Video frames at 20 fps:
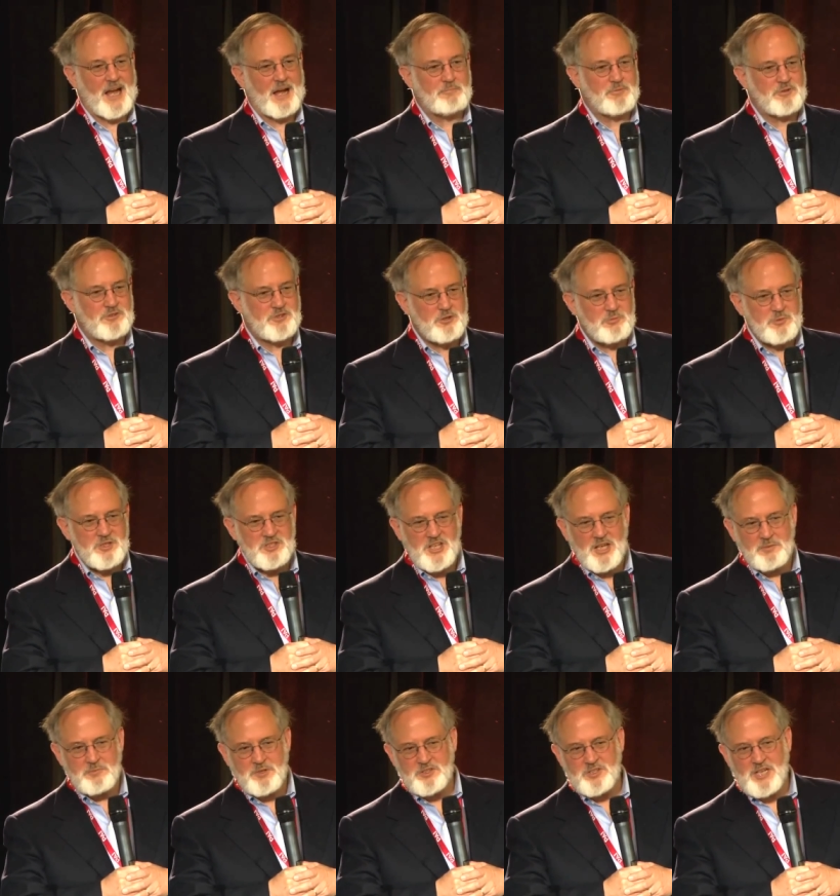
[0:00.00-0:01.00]
I presume the
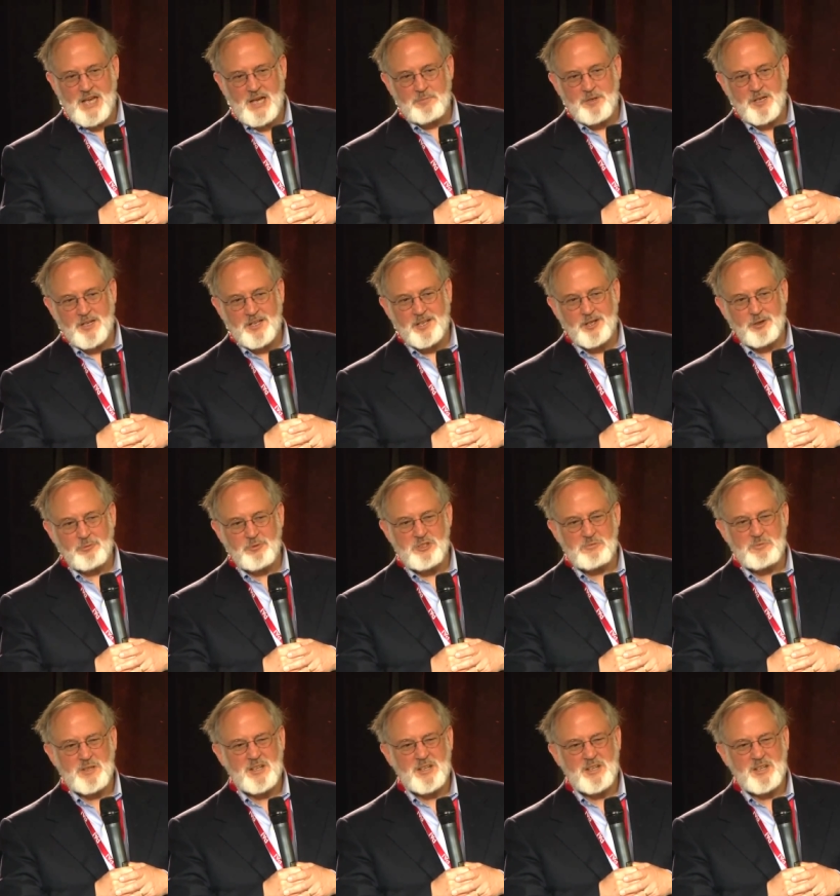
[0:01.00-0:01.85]
same thing's happening in humans,